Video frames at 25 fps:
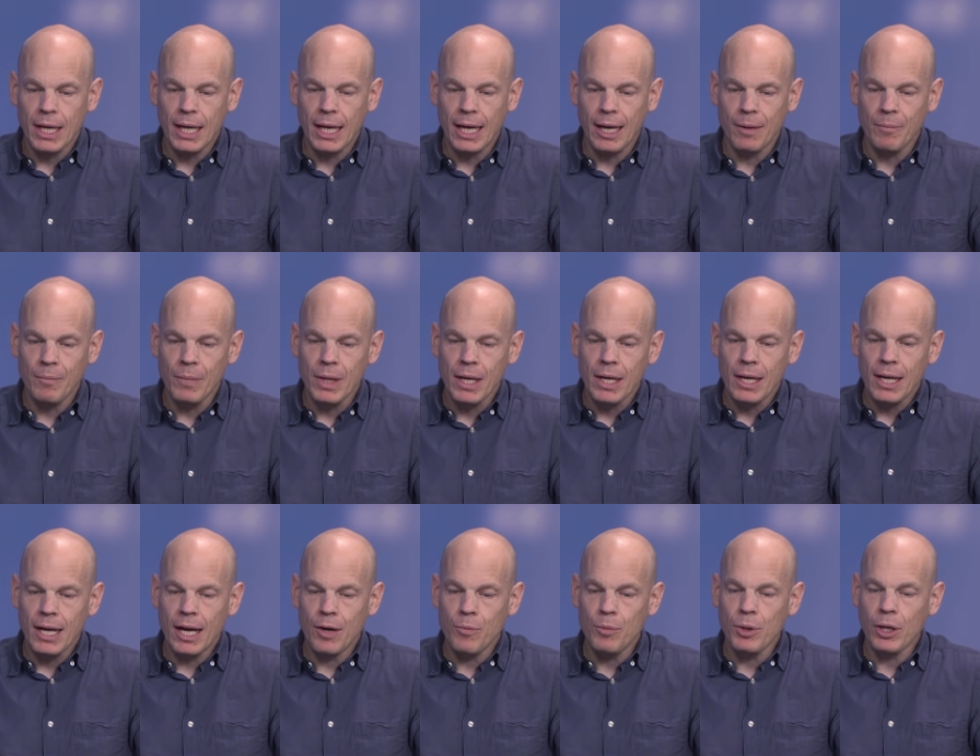And
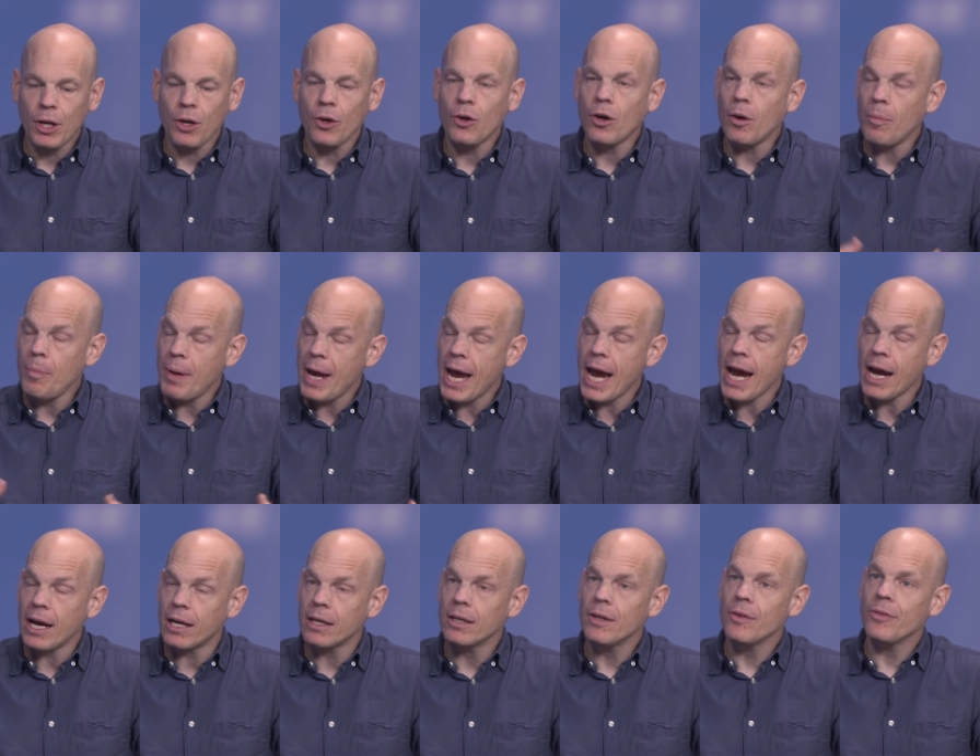we can
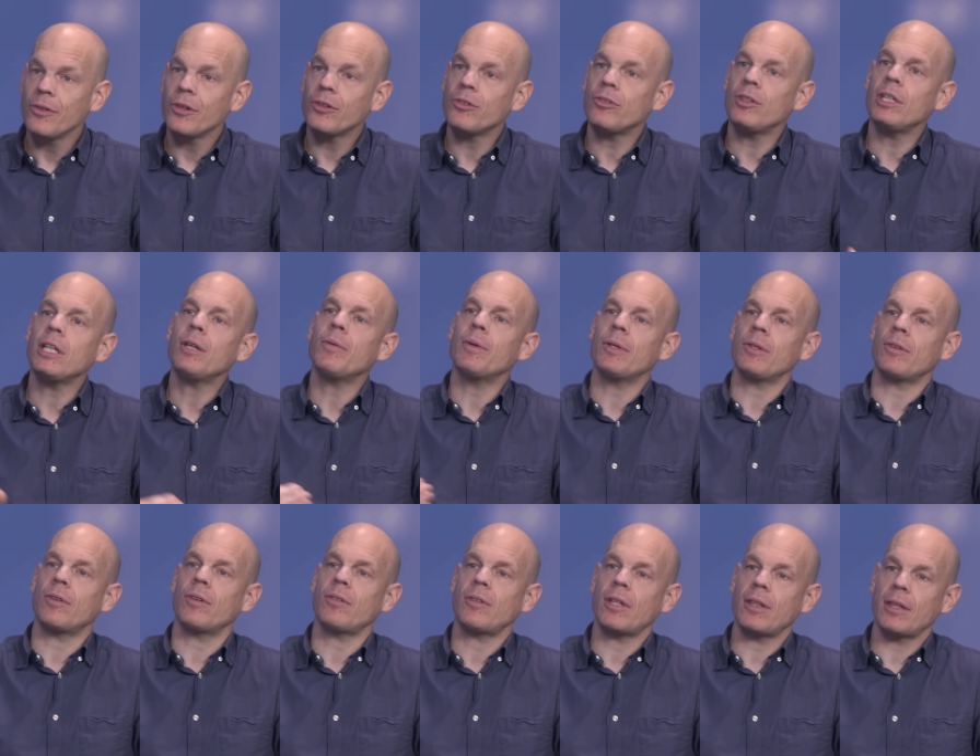compare the
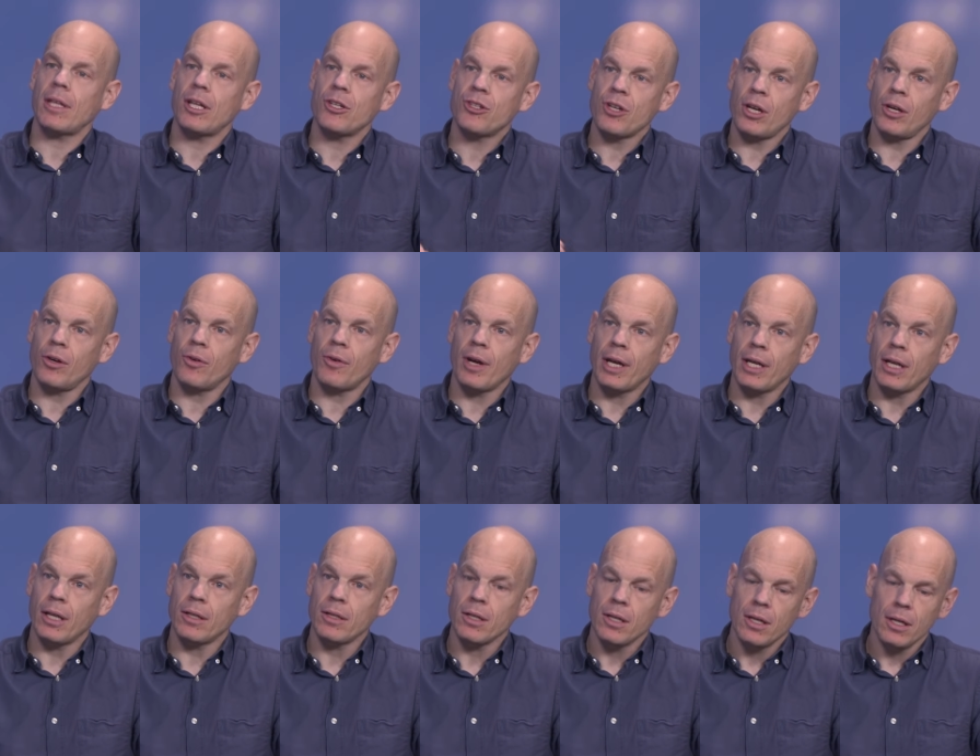sequences that they
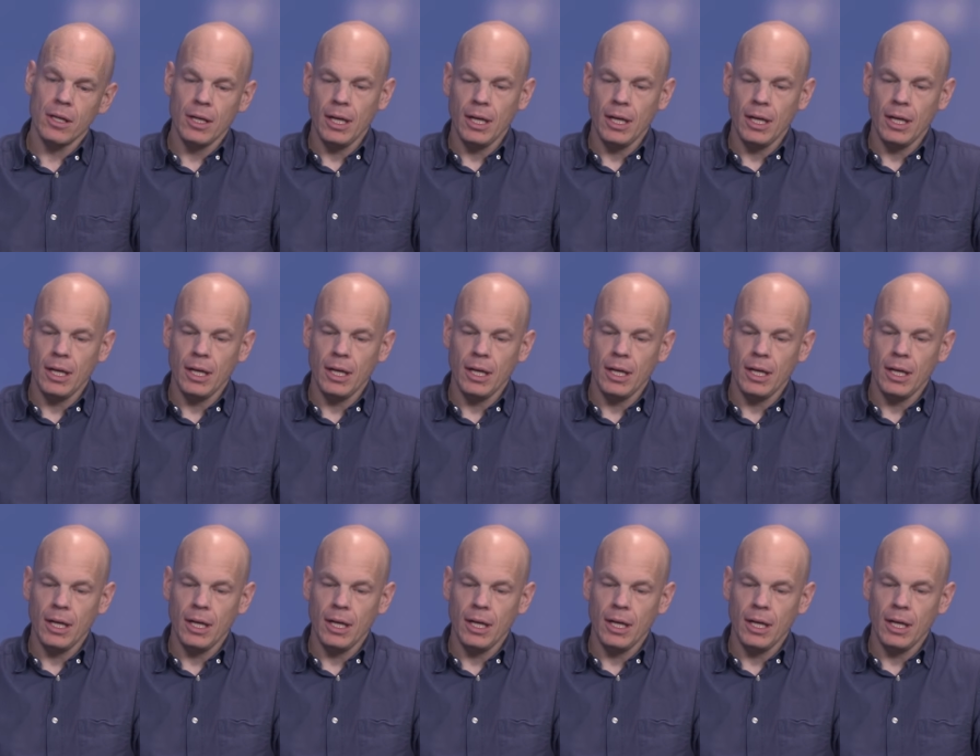generated